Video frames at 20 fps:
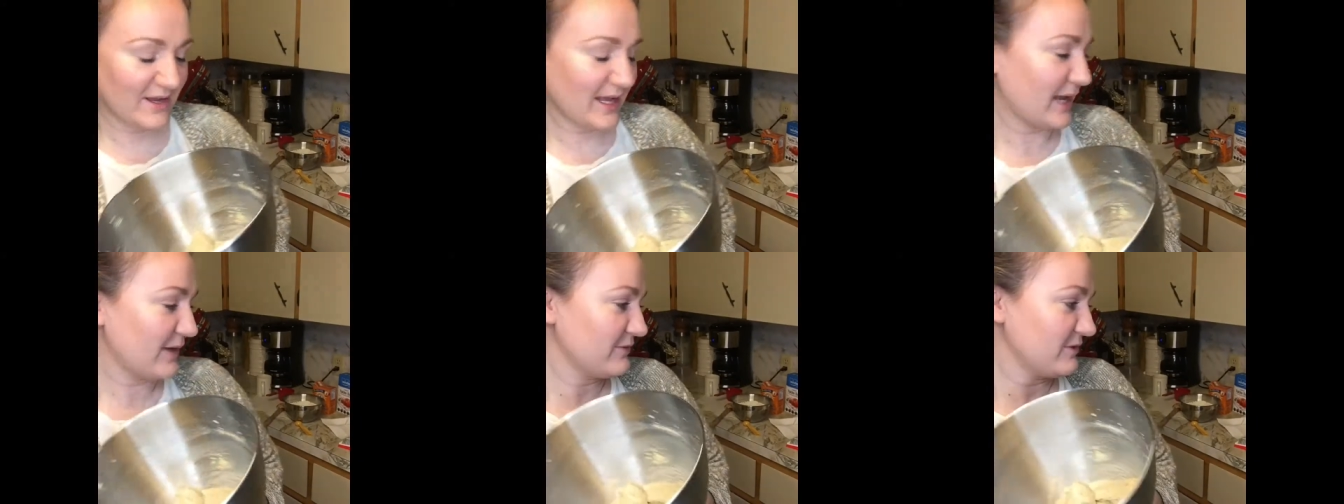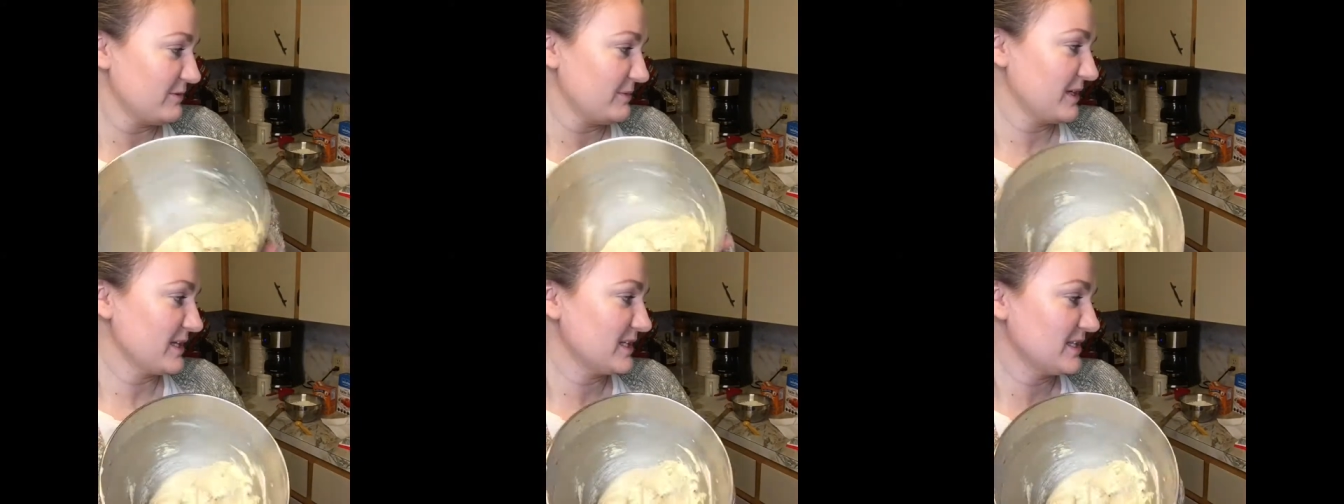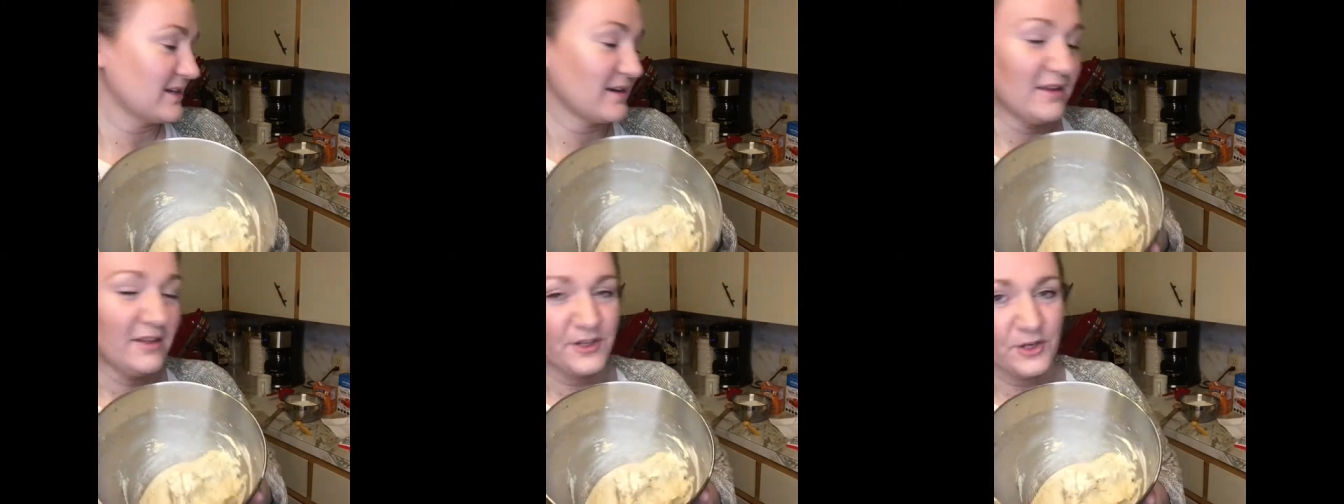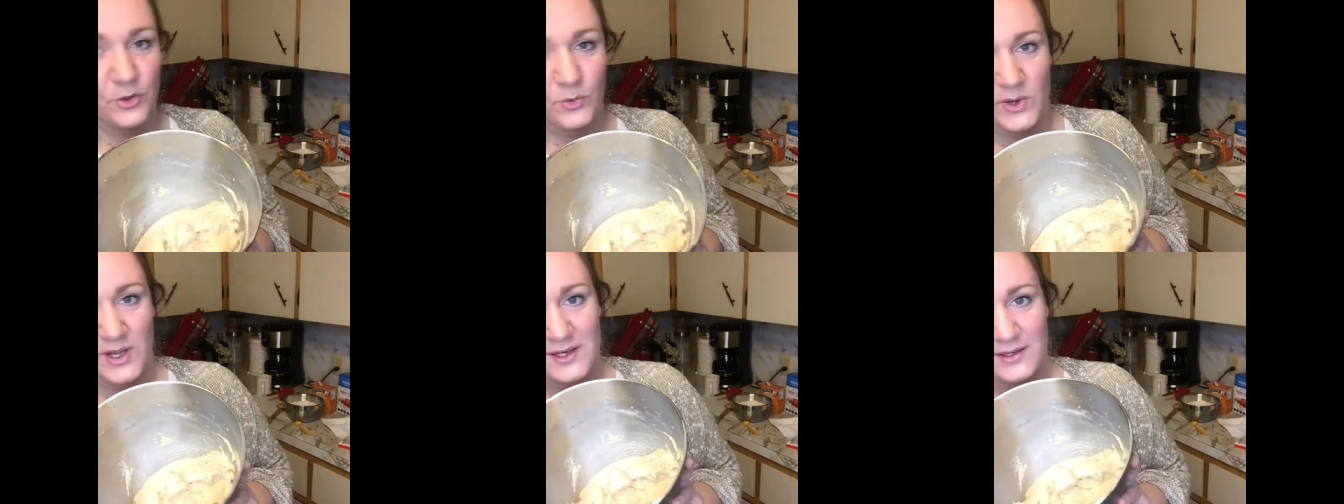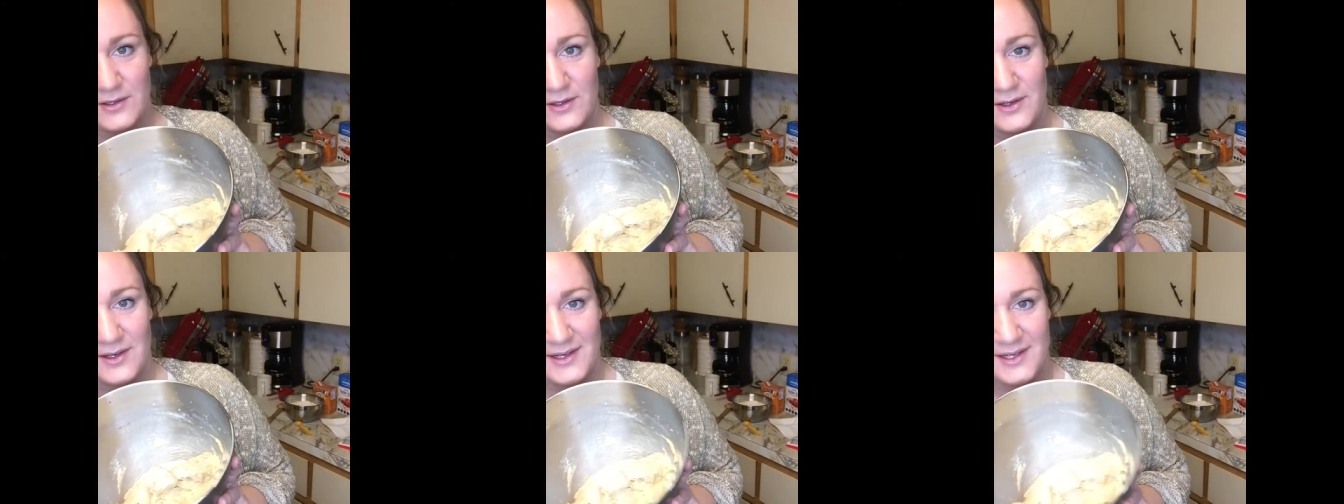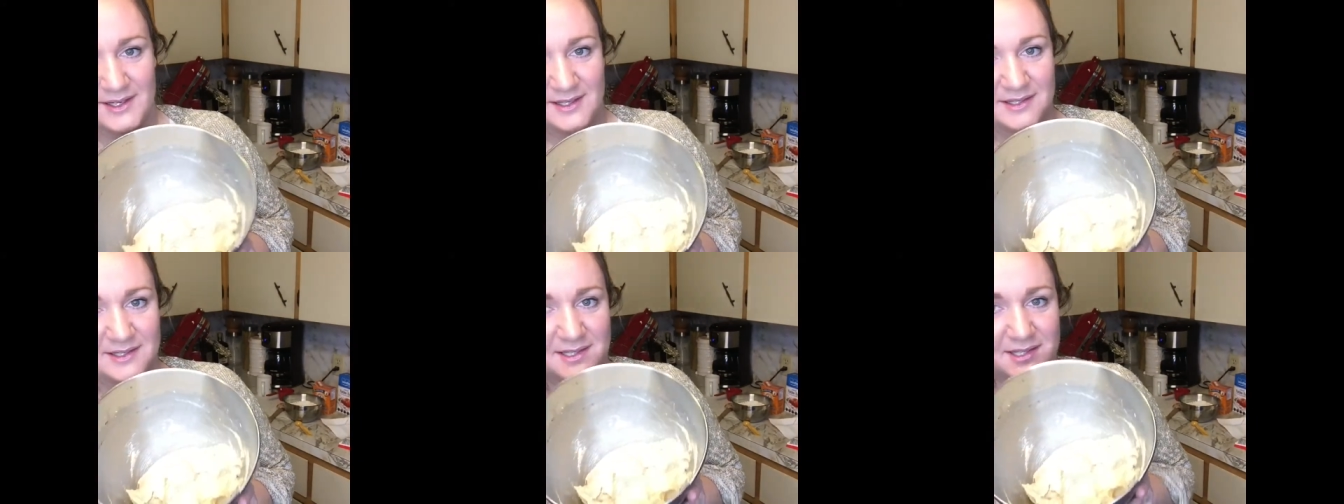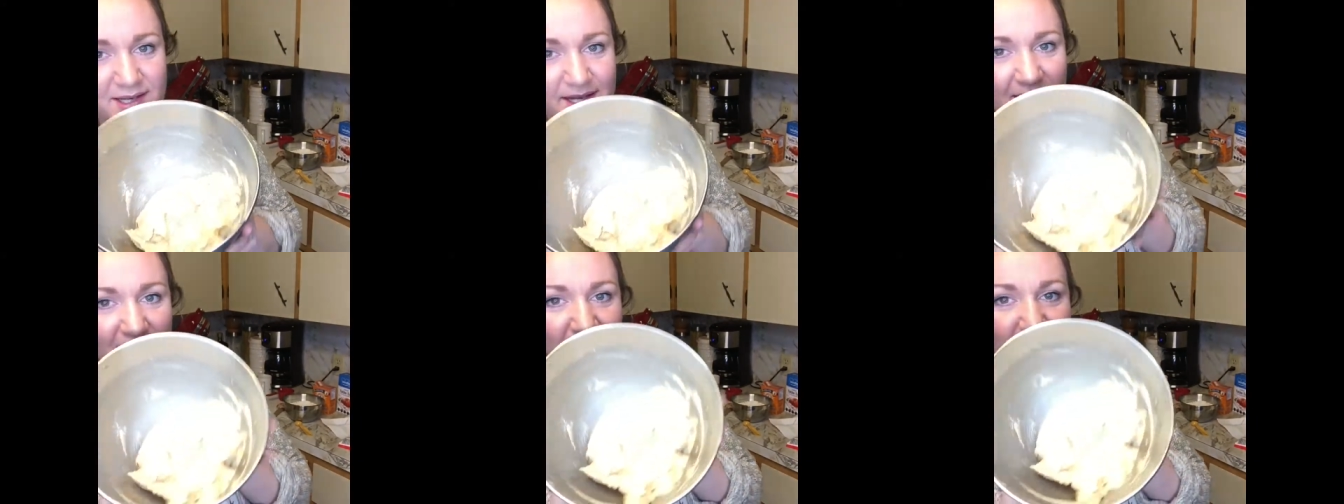after mixing all your wet ingredients
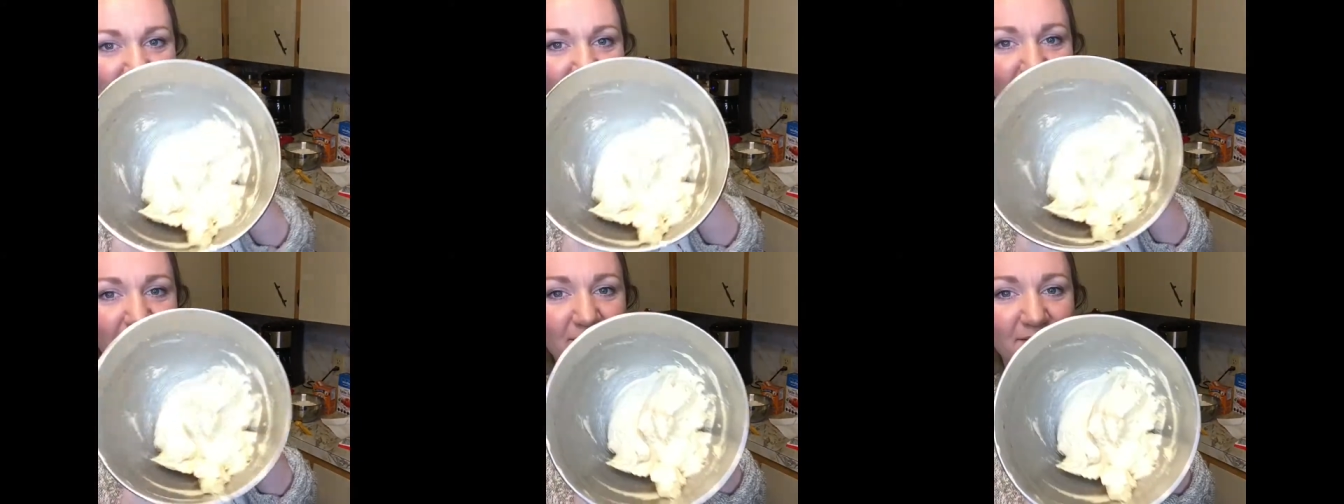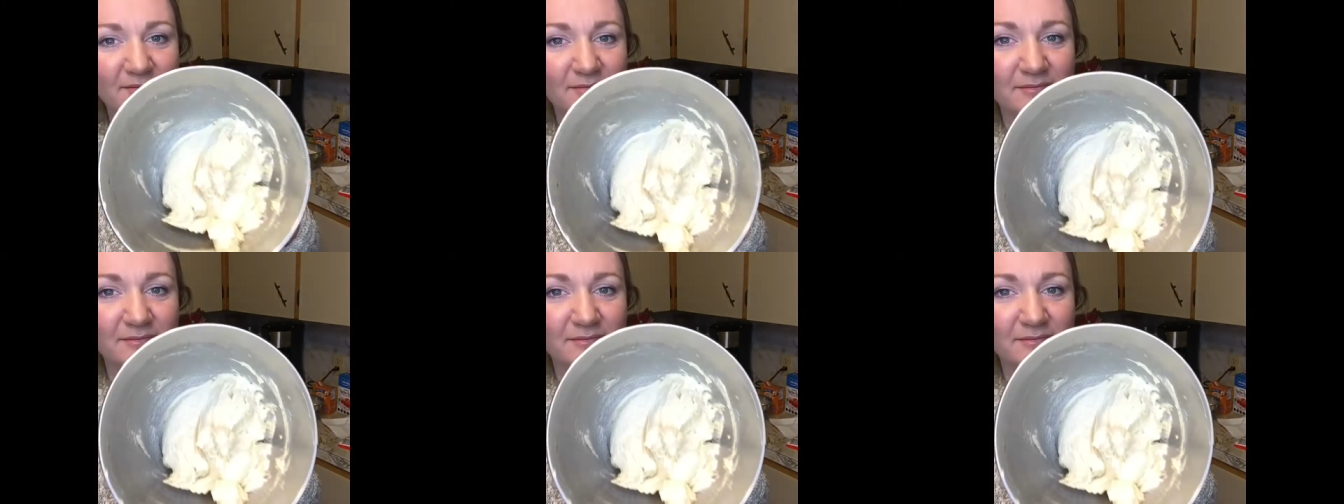together,